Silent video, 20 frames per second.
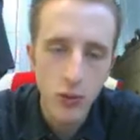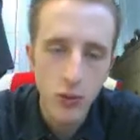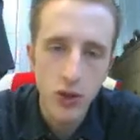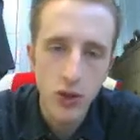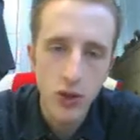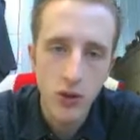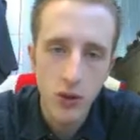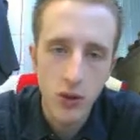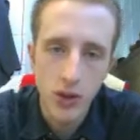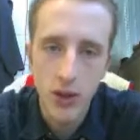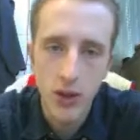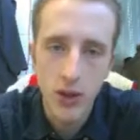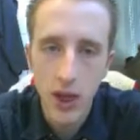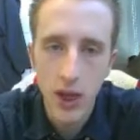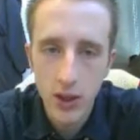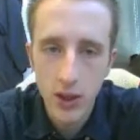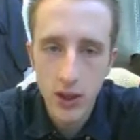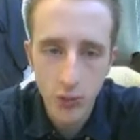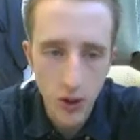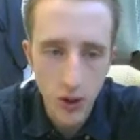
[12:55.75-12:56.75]
but you'll want to
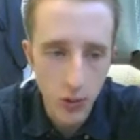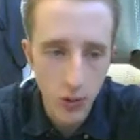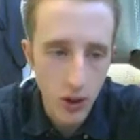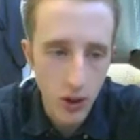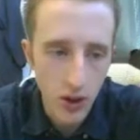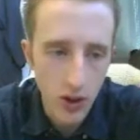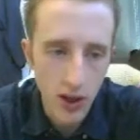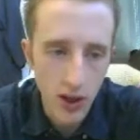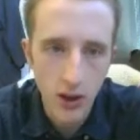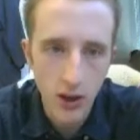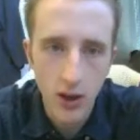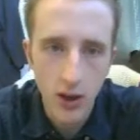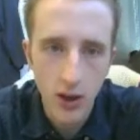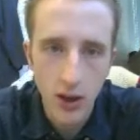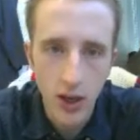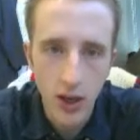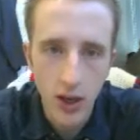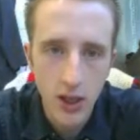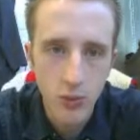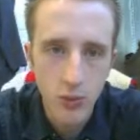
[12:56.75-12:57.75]
ask me about that on
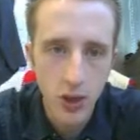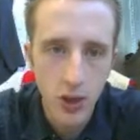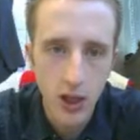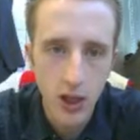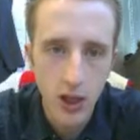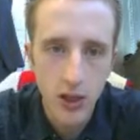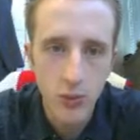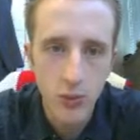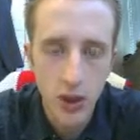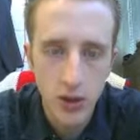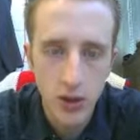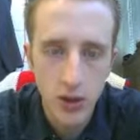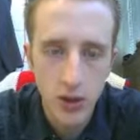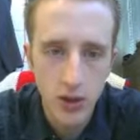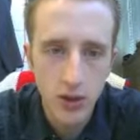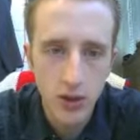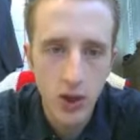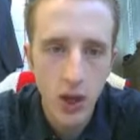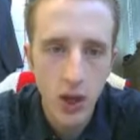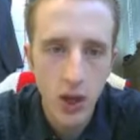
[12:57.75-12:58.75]
a case-by-case
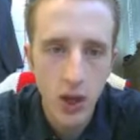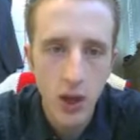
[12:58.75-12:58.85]
basis.